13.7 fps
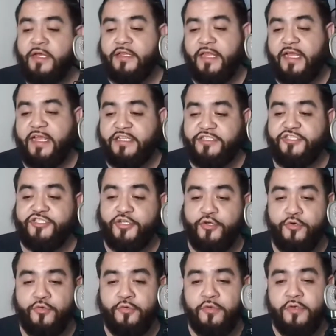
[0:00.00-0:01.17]
Like it's
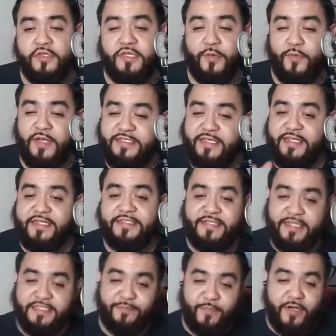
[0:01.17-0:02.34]
June. The rest of these
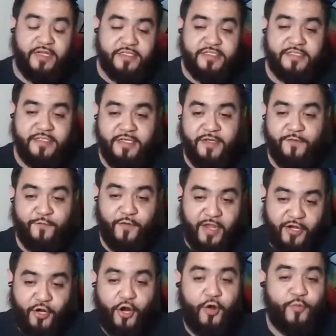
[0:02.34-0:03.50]
6 months for
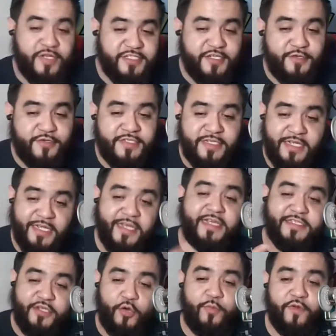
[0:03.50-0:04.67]
NR Originals
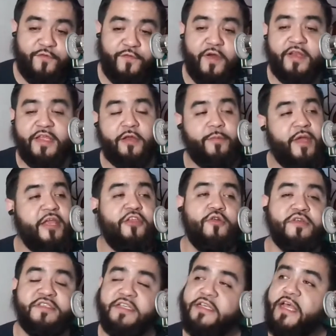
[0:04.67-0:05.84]
is gonna be a fun year, man. You're gonna
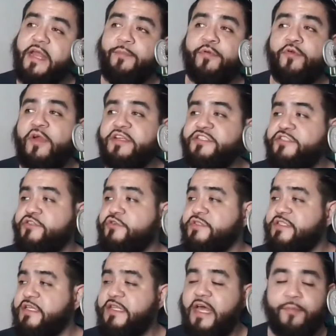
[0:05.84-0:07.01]
see a lot of progression. You're gonna
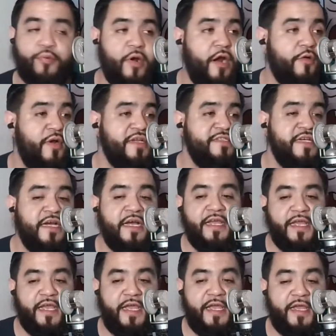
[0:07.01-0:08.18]
see a lot of progress,
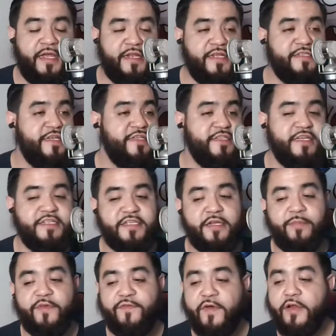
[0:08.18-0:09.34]
and it's gonna
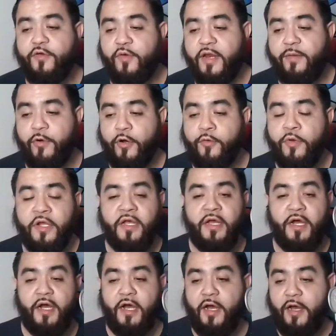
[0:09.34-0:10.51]
be fucking great, bro.
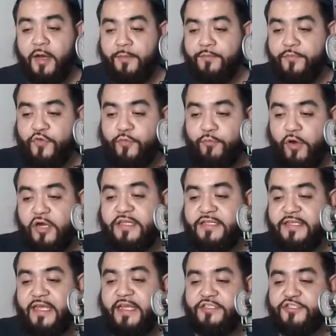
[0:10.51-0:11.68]
We mark the
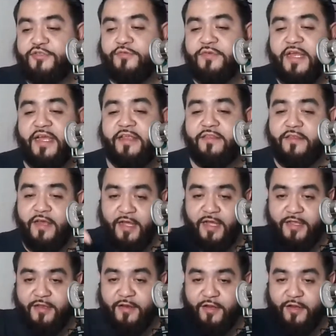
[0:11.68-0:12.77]
date, June 9th. All right.